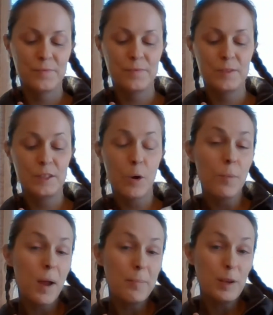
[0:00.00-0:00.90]
So it
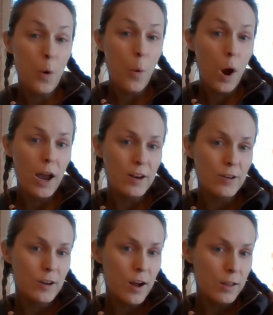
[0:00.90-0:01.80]
might be
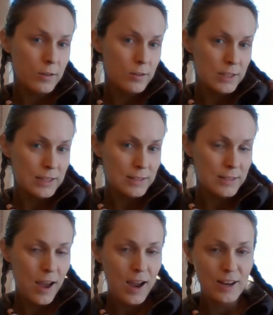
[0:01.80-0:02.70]
quieter colors
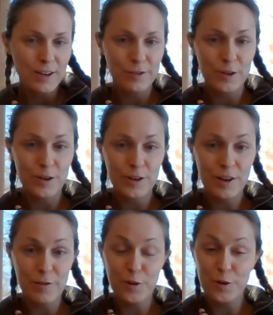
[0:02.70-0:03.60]
inside if
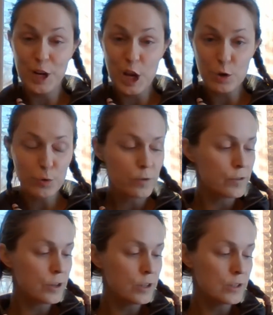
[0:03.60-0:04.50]
you're an
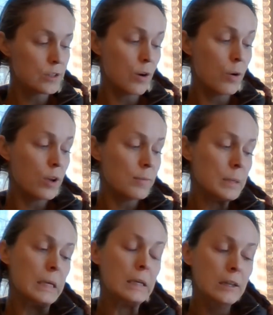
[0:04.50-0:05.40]
introvert. So it could
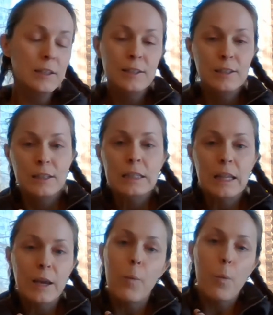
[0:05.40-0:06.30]
be
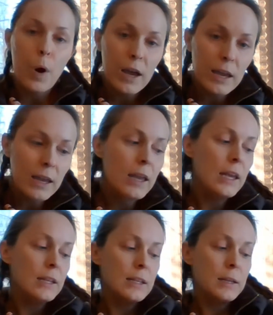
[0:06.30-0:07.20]
like
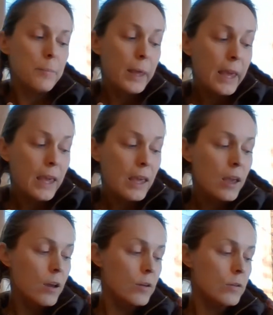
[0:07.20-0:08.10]
white and
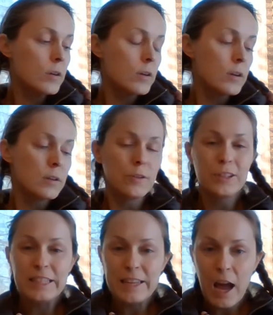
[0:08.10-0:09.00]
pink or
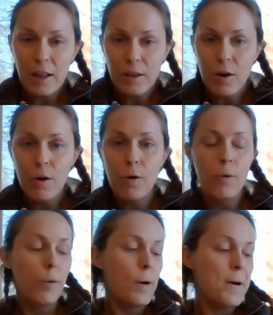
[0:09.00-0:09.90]
yellow.